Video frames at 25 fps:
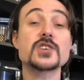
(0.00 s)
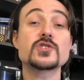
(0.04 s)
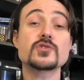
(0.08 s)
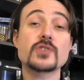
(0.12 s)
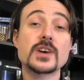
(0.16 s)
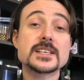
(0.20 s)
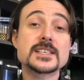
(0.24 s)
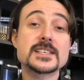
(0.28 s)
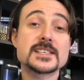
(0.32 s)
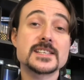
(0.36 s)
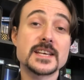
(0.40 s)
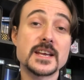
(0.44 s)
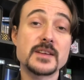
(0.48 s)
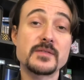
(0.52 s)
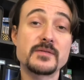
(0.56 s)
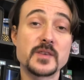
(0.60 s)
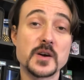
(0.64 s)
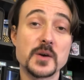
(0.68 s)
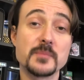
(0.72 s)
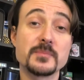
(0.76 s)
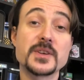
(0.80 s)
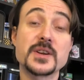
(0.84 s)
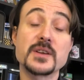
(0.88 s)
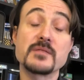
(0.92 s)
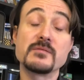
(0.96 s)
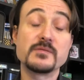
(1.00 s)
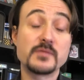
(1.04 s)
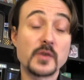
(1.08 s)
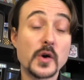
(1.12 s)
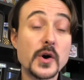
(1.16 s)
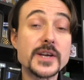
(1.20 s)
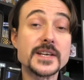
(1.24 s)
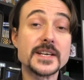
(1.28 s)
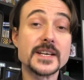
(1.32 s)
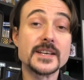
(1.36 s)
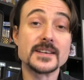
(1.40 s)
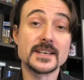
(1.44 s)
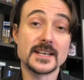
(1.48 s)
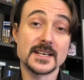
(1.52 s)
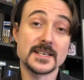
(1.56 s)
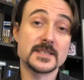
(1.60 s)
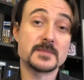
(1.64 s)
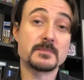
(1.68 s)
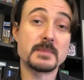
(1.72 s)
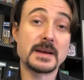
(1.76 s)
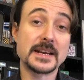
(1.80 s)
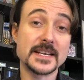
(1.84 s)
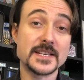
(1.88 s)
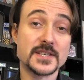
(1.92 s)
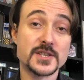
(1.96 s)
tried to see a film that avoided as
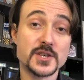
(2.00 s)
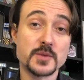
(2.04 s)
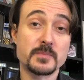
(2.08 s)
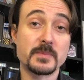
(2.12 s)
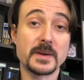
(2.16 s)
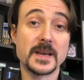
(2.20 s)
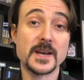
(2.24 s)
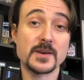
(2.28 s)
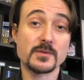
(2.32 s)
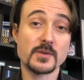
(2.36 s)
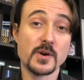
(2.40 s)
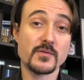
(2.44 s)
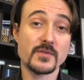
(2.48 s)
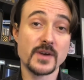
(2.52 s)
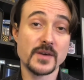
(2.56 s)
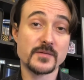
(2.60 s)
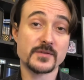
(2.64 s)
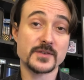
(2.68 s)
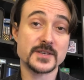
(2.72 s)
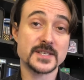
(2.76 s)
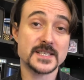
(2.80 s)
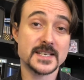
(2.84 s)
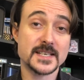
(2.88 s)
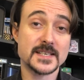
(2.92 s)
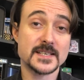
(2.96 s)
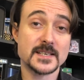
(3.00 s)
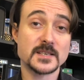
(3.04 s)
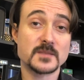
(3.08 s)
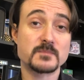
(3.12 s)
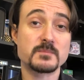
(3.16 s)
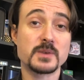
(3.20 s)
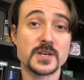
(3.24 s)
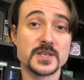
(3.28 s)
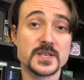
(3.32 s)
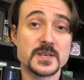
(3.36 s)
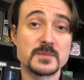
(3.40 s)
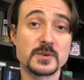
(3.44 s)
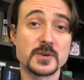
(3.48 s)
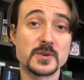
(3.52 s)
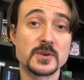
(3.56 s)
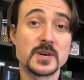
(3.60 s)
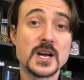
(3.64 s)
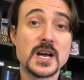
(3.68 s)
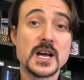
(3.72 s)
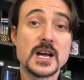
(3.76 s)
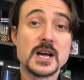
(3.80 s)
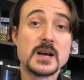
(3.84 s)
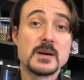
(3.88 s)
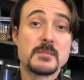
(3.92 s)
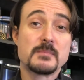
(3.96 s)
many superhero references as possible,
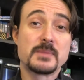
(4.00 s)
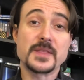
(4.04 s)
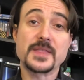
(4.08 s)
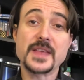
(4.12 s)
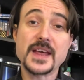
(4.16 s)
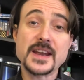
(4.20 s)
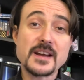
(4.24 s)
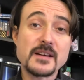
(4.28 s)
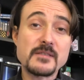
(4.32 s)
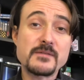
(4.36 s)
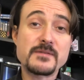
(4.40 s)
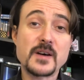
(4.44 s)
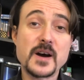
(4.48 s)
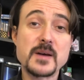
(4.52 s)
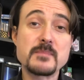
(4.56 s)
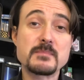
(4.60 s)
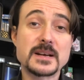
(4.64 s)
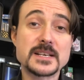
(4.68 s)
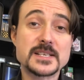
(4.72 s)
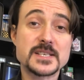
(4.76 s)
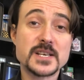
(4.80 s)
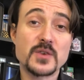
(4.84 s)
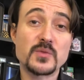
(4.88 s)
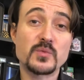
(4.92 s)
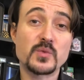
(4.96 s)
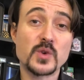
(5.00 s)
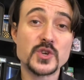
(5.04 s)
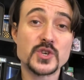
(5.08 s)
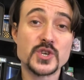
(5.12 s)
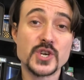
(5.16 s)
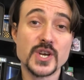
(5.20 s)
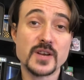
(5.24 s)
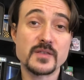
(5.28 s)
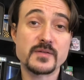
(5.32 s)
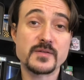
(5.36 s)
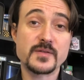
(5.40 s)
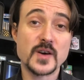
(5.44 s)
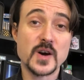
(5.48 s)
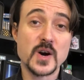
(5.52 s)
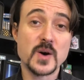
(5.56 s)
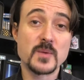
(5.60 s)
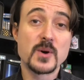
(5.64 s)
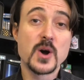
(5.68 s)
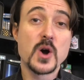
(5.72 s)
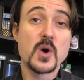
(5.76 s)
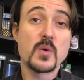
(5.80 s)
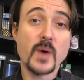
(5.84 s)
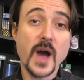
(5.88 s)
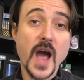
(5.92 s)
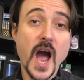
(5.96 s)
but then I find myself watching a film
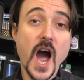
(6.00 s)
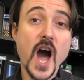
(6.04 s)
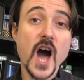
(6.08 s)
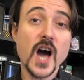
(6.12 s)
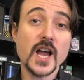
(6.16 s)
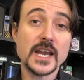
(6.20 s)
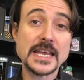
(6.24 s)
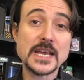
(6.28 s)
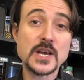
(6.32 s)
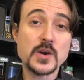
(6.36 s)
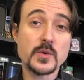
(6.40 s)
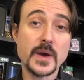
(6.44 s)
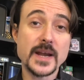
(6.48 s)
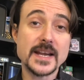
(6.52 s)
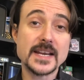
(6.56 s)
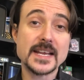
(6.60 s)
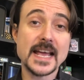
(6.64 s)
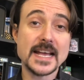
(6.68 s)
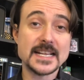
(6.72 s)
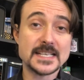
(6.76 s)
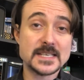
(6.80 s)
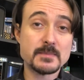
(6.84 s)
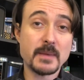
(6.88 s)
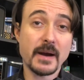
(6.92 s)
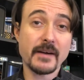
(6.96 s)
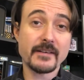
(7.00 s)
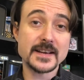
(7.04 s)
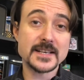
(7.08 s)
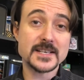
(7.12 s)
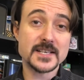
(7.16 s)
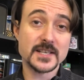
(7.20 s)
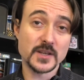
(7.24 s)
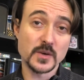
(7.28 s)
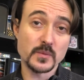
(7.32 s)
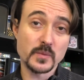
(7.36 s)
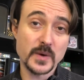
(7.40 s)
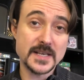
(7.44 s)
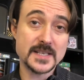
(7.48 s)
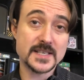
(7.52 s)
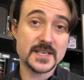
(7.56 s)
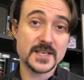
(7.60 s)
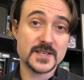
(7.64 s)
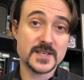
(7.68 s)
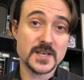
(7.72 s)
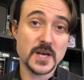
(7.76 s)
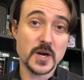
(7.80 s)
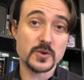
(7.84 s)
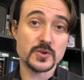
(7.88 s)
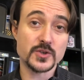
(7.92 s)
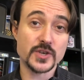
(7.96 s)
where Harley Quinn gets married to the Winter
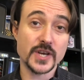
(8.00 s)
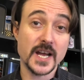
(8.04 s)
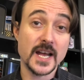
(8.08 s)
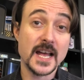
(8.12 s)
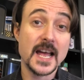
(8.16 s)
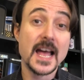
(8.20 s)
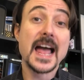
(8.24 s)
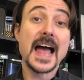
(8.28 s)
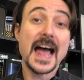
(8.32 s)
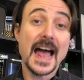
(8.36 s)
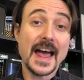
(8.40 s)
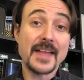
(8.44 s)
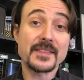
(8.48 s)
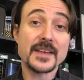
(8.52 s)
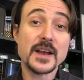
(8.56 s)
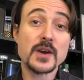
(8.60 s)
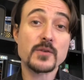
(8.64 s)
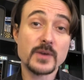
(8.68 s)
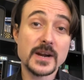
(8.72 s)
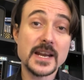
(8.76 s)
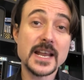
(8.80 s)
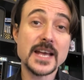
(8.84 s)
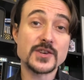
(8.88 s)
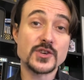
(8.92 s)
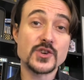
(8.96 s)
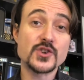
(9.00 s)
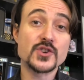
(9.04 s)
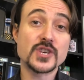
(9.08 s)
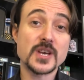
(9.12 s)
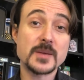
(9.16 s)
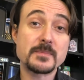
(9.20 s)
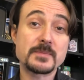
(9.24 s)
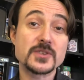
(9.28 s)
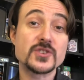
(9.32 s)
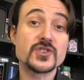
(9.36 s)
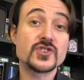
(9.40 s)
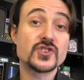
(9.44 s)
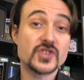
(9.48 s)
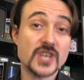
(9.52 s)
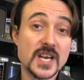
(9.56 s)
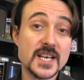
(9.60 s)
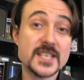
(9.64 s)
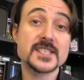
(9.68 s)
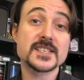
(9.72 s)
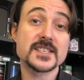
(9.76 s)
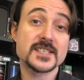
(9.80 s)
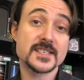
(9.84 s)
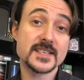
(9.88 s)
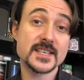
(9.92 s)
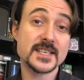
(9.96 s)
Soldier, and their relationship is
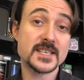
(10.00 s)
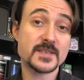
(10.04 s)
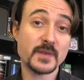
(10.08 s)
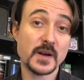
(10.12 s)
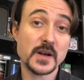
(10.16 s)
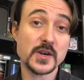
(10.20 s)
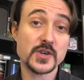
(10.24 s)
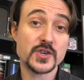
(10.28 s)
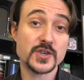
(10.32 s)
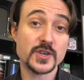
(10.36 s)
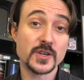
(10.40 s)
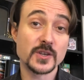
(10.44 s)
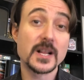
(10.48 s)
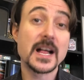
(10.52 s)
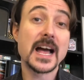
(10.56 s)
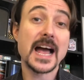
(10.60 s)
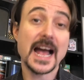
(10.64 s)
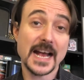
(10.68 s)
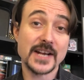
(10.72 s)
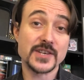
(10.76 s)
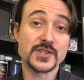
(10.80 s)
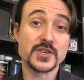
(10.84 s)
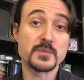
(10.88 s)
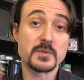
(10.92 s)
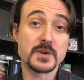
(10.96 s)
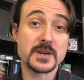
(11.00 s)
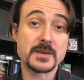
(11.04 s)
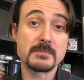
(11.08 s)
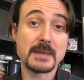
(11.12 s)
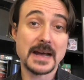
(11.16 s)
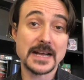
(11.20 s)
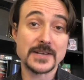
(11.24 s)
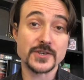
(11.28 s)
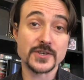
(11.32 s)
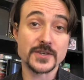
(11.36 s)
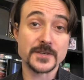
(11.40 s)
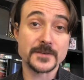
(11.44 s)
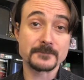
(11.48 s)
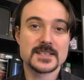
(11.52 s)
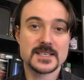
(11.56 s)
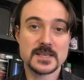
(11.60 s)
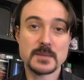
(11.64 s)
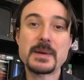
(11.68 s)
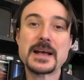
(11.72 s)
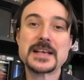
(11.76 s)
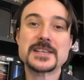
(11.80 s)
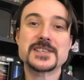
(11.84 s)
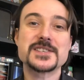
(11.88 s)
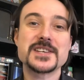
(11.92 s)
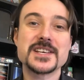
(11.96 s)
just as dysfunctional as you would imagine.
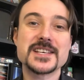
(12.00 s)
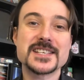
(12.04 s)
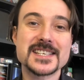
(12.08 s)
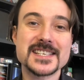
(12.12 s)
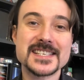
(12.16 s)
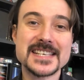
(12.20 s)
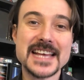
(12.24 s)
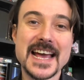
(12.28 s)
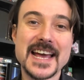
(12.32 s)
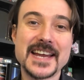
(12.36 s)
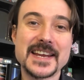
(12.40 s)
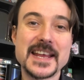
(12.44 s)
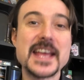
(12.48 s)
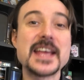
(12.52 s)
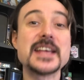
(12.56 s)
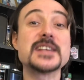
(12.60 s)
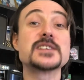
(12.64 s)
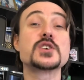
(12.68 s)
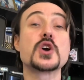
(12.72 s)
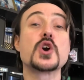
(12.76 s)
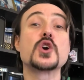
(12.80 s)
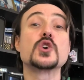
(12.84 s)
Sebastian Stan is